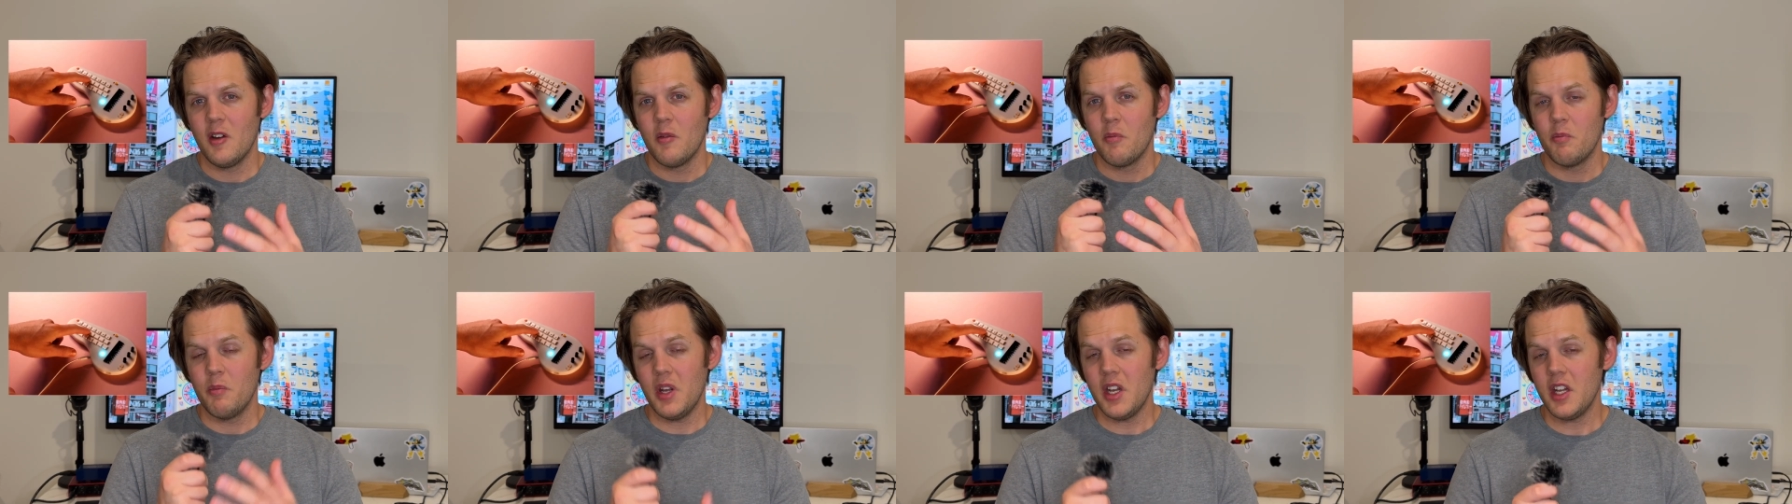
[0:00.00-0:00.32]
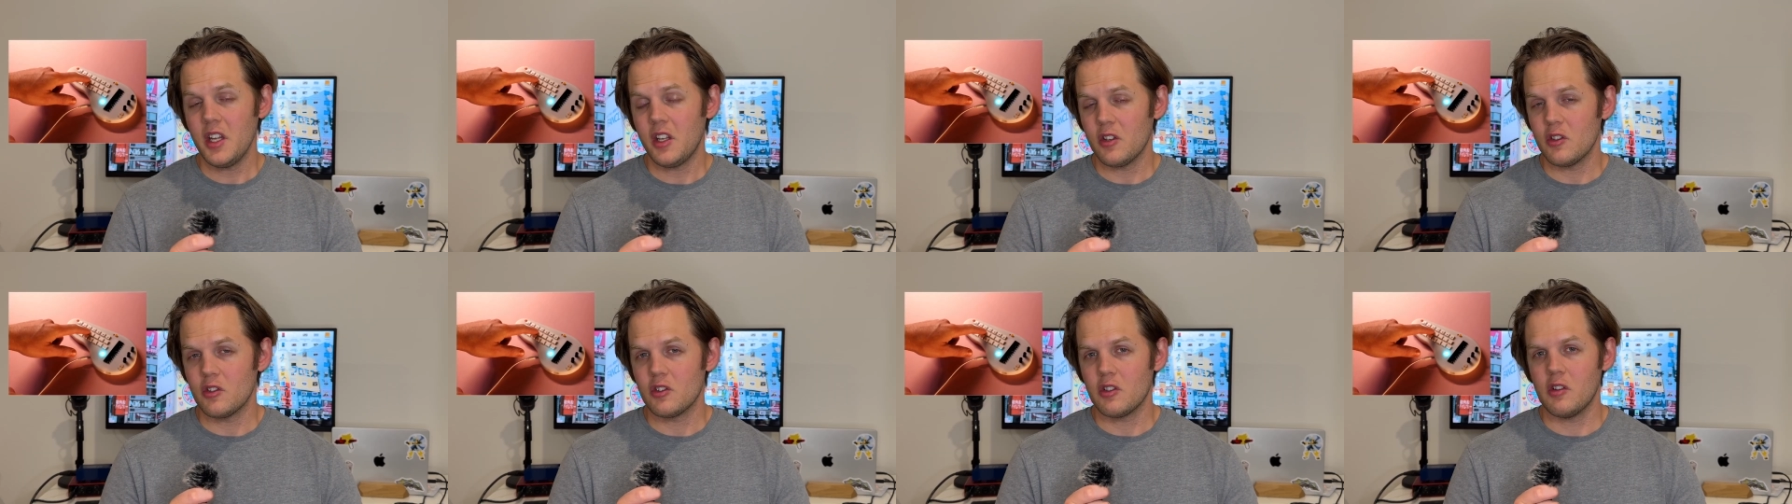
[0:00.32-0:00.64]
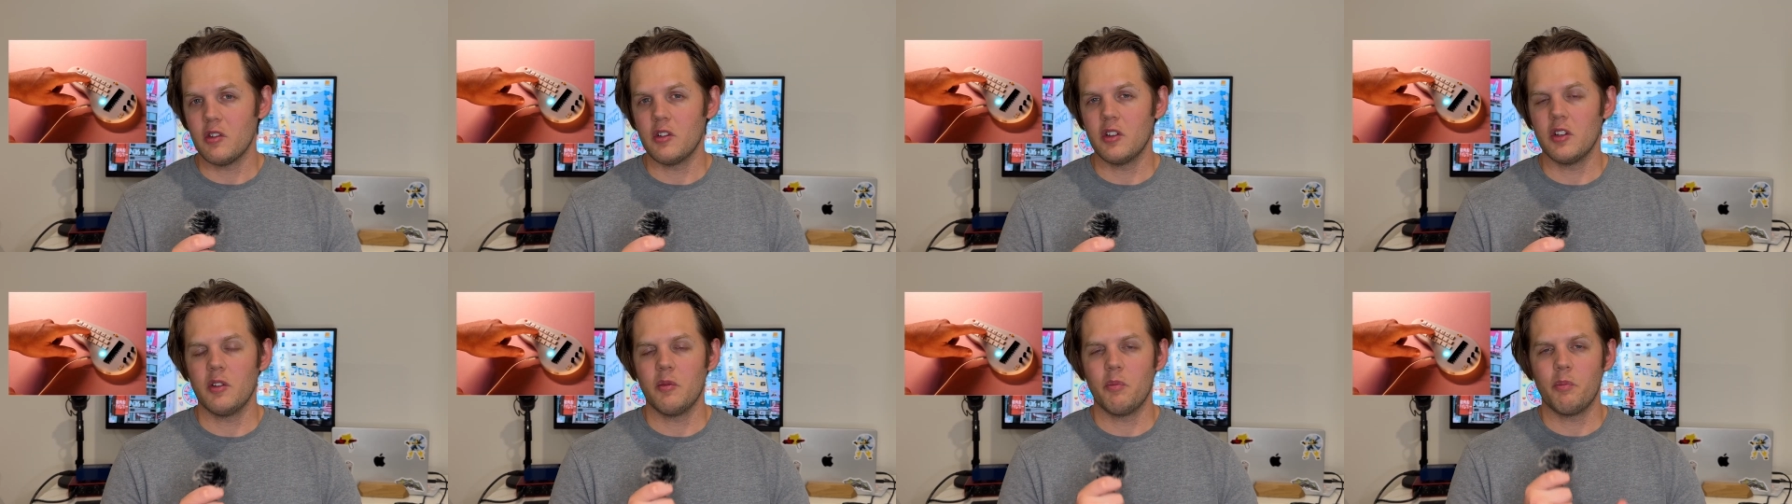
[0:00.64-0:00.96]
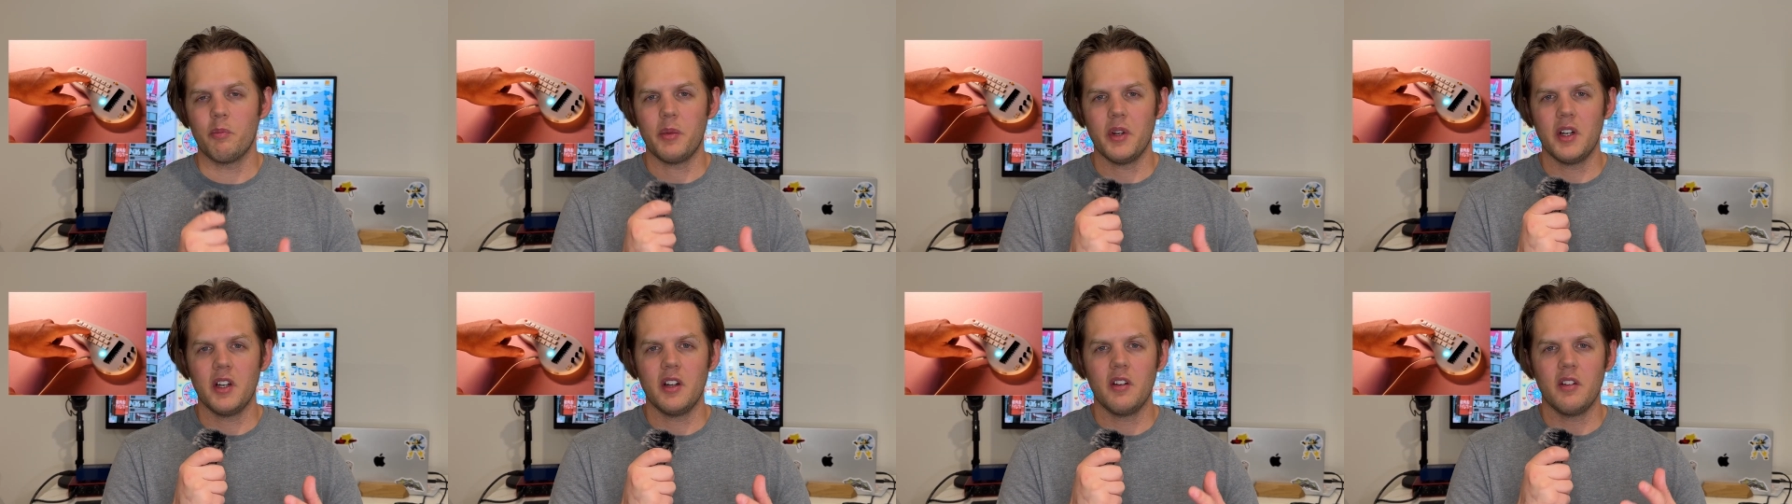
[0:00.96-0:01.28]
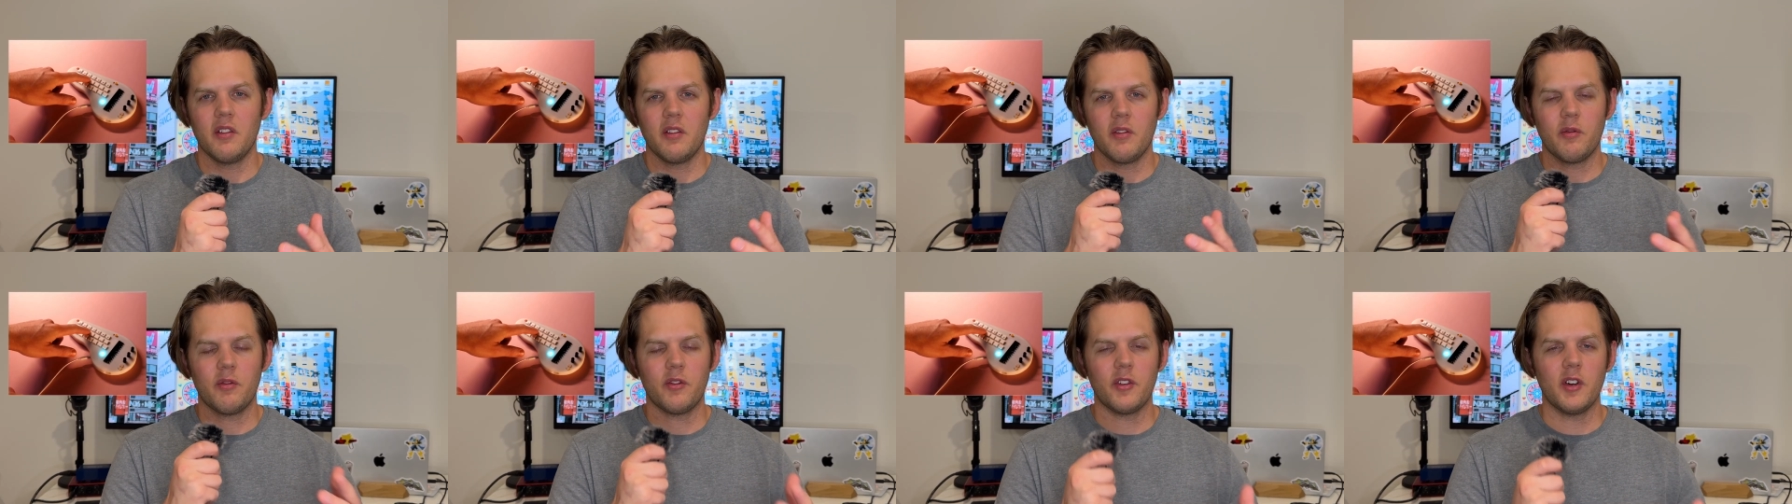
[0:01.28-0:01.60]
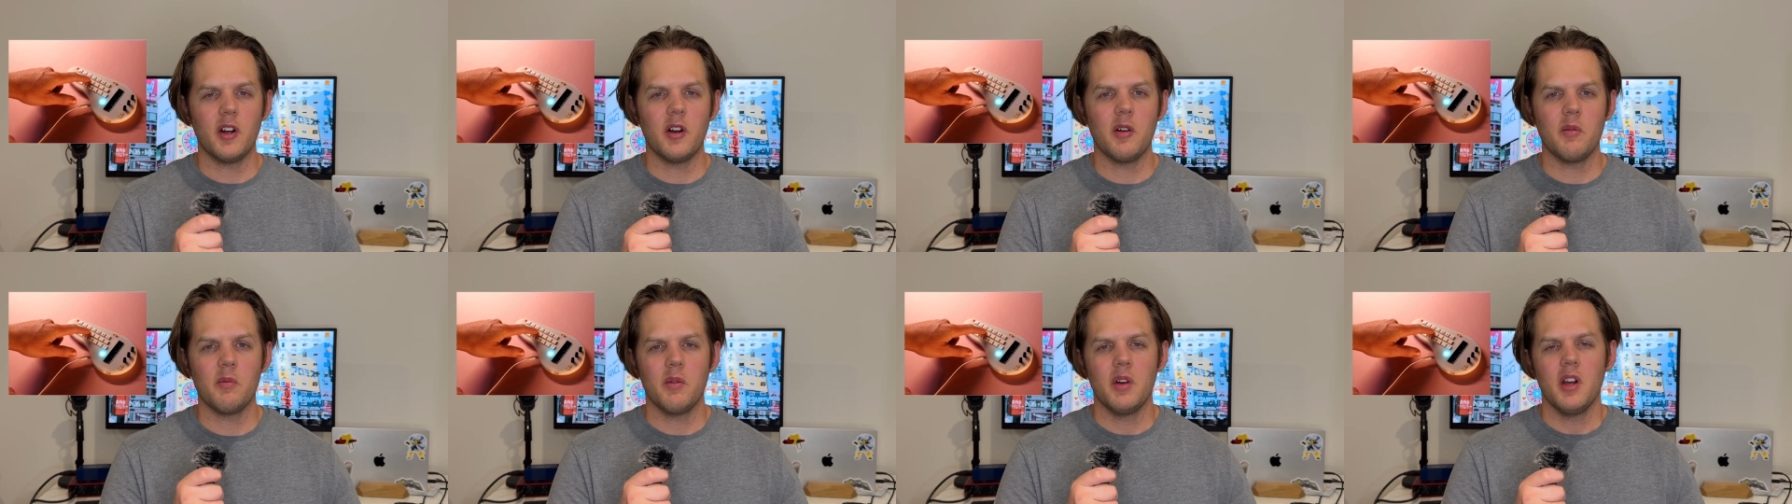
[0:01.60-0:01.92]
MIDI controller, but
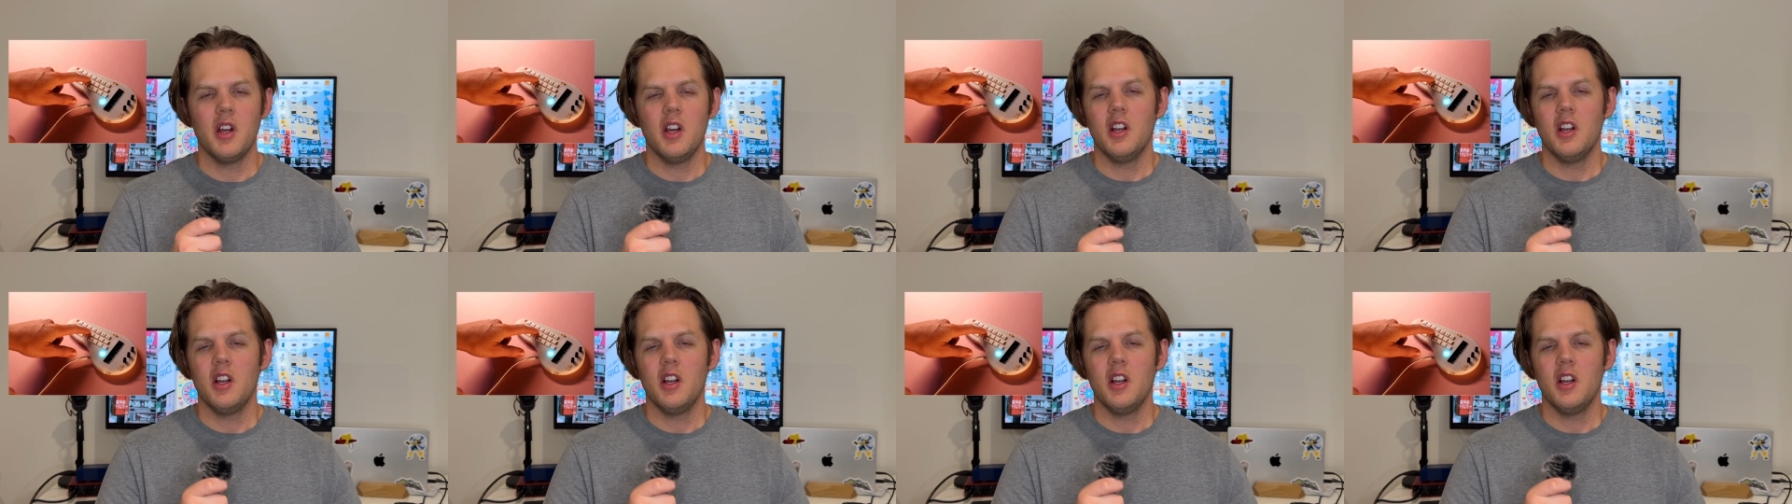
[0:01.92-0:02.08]
from